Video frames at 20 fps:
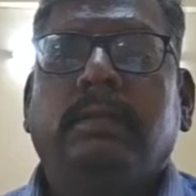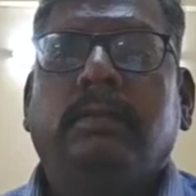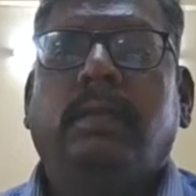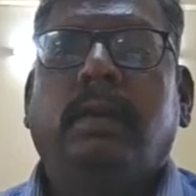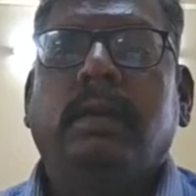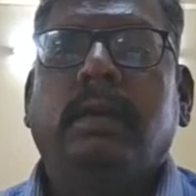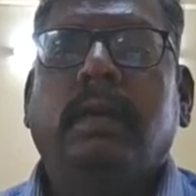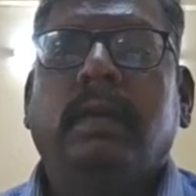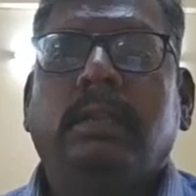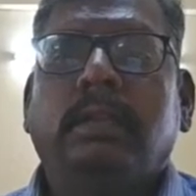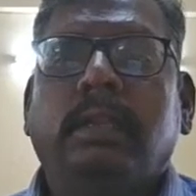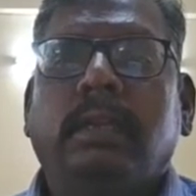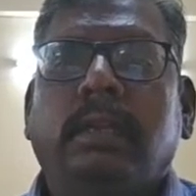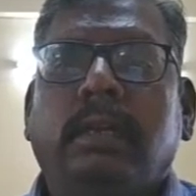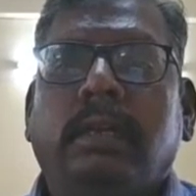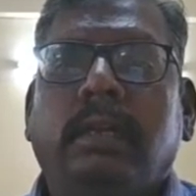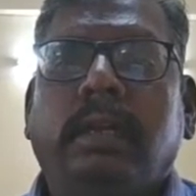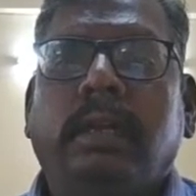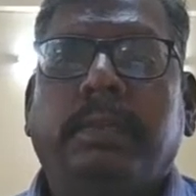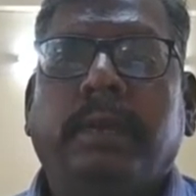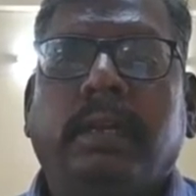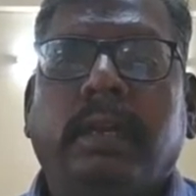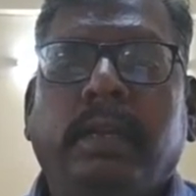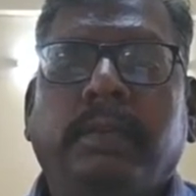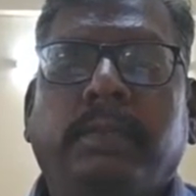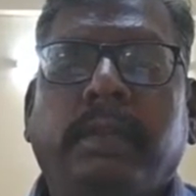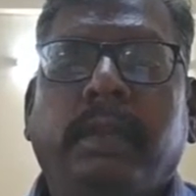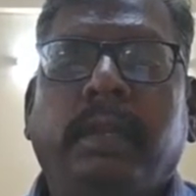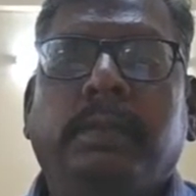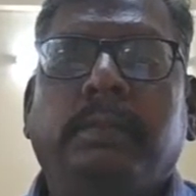What are the
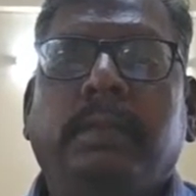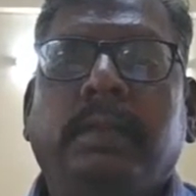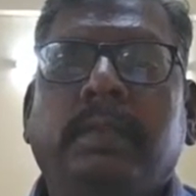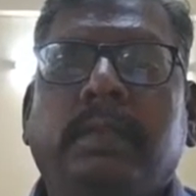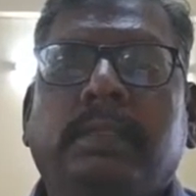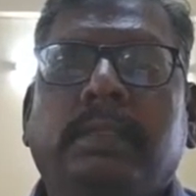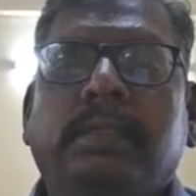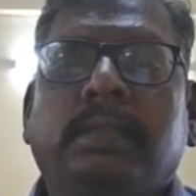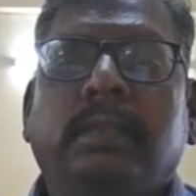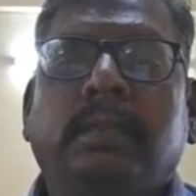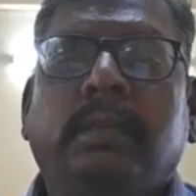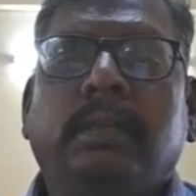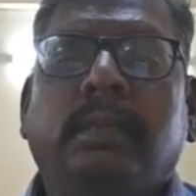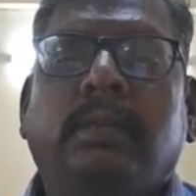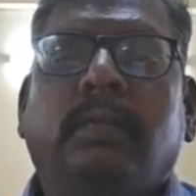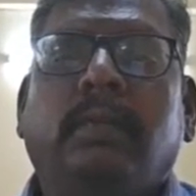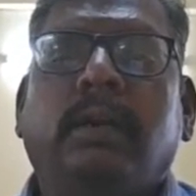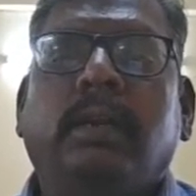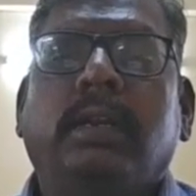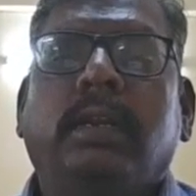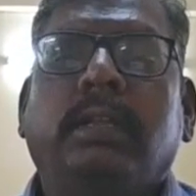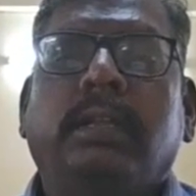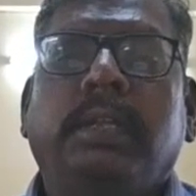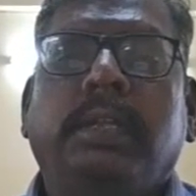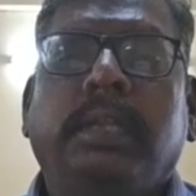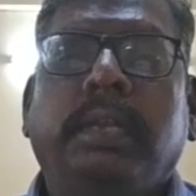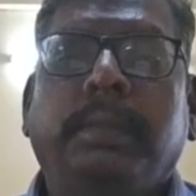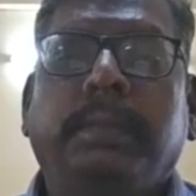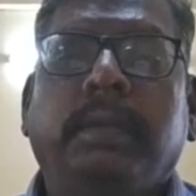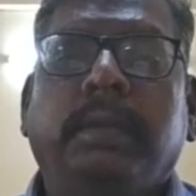dependent variables? What are
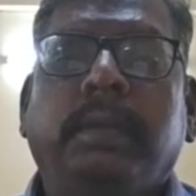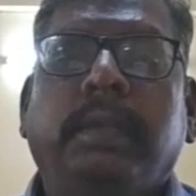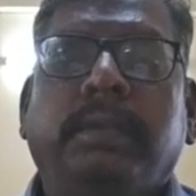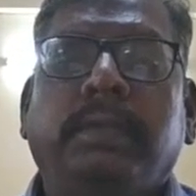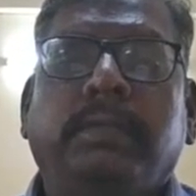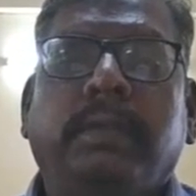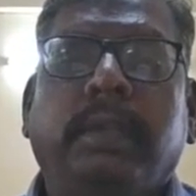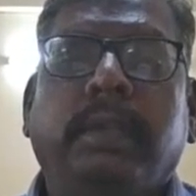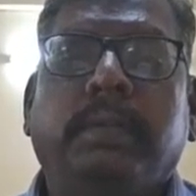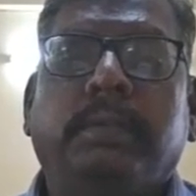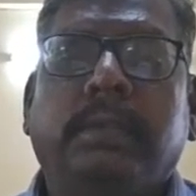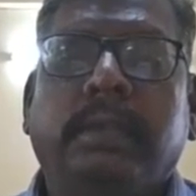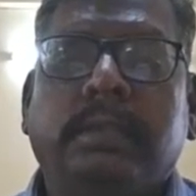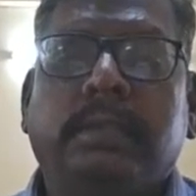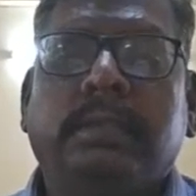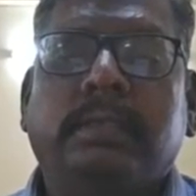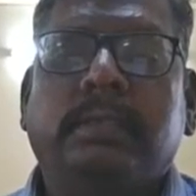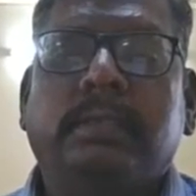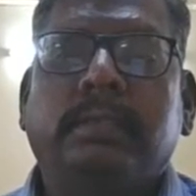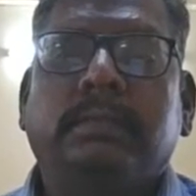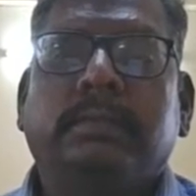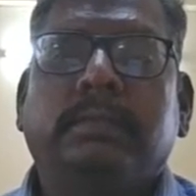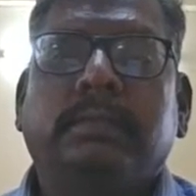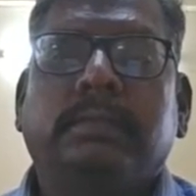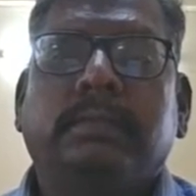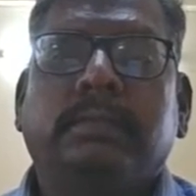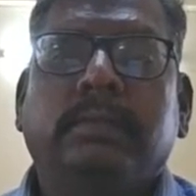the independent variables?